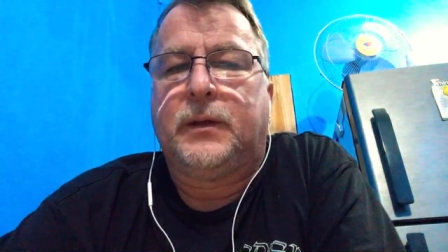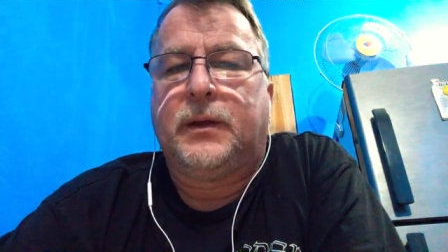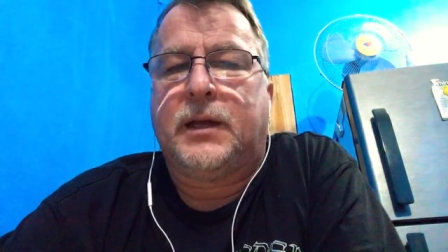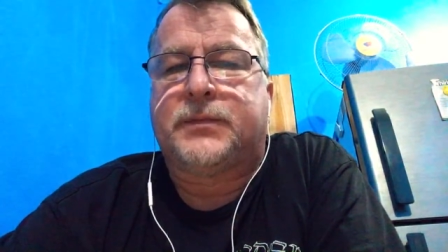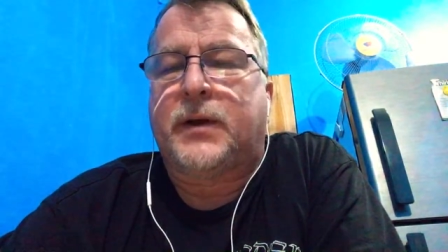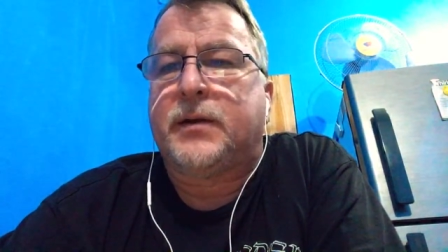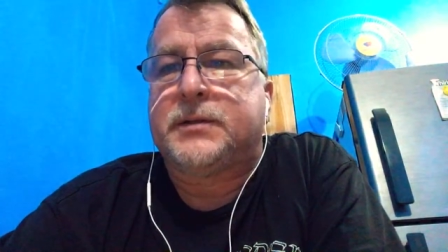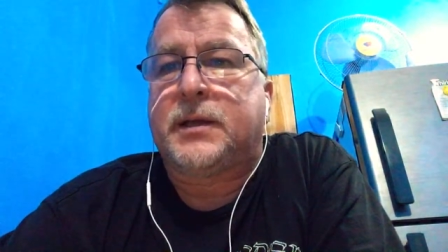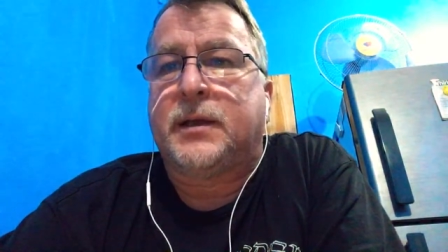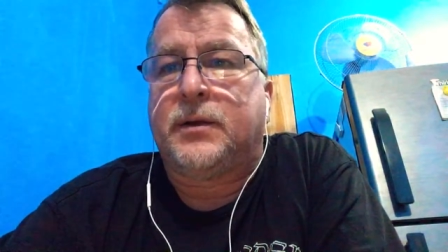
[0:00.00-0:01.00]
as far
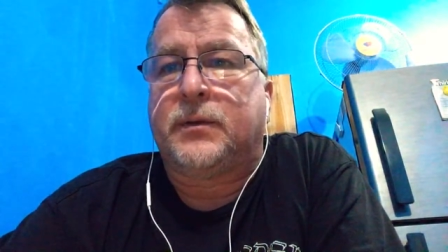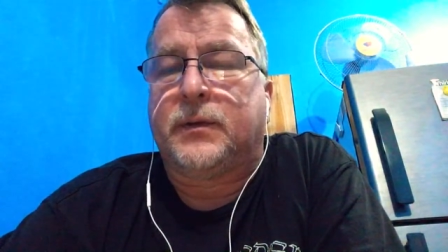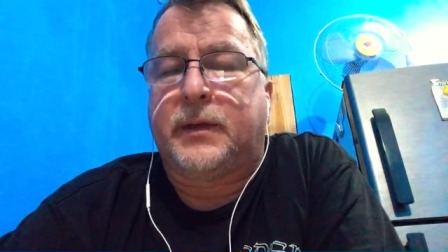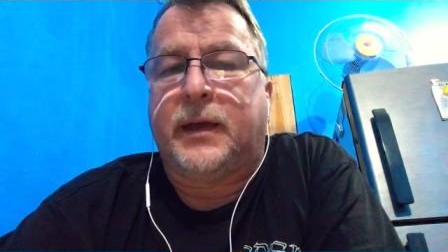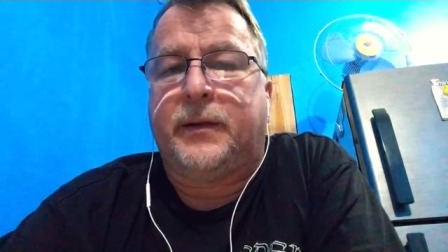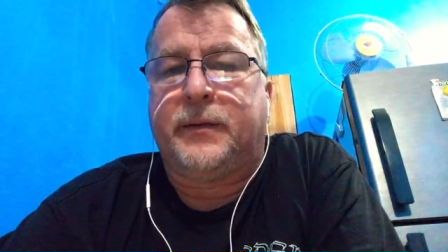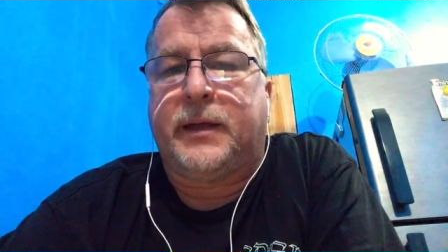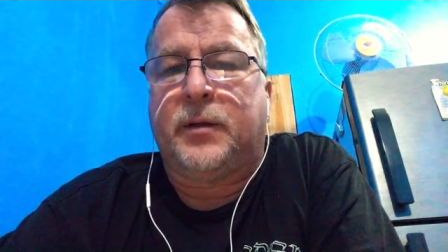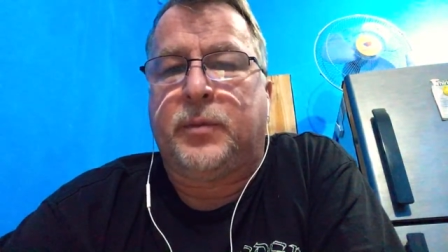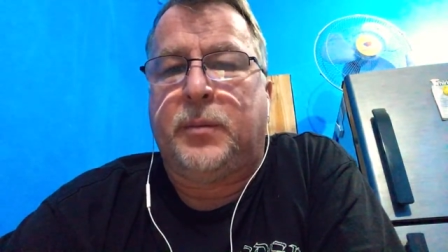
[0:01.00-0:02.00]
as, you know,
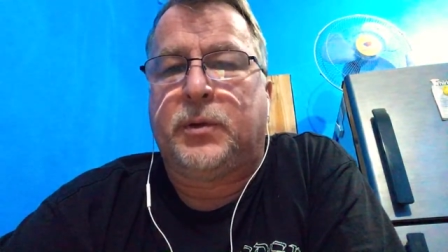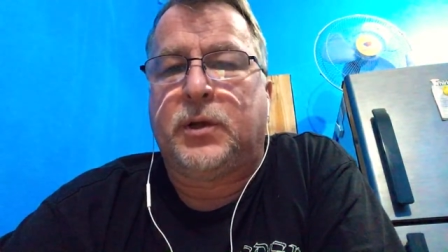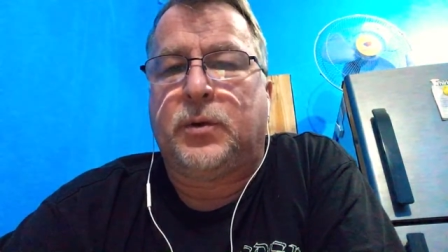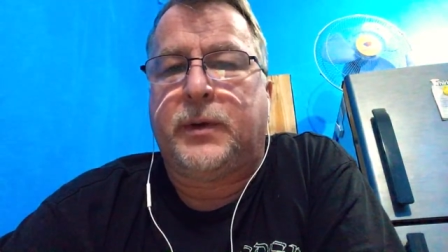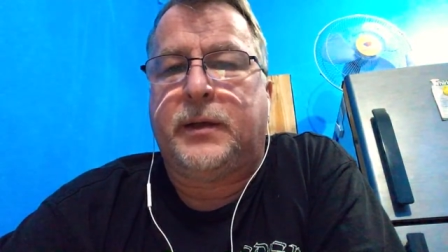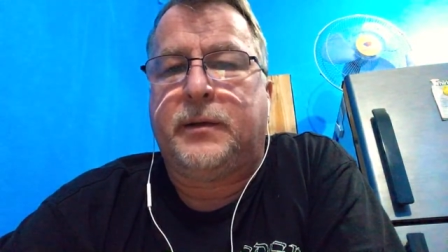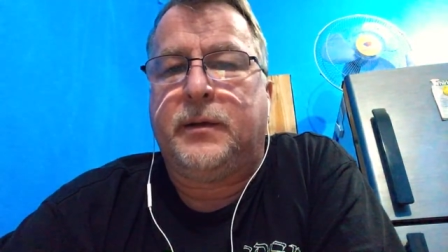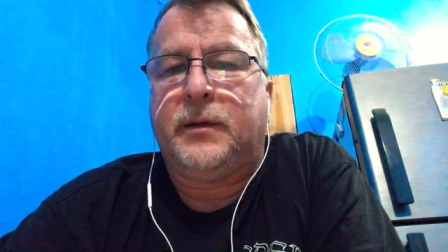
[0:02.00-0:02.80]
getting people to go in.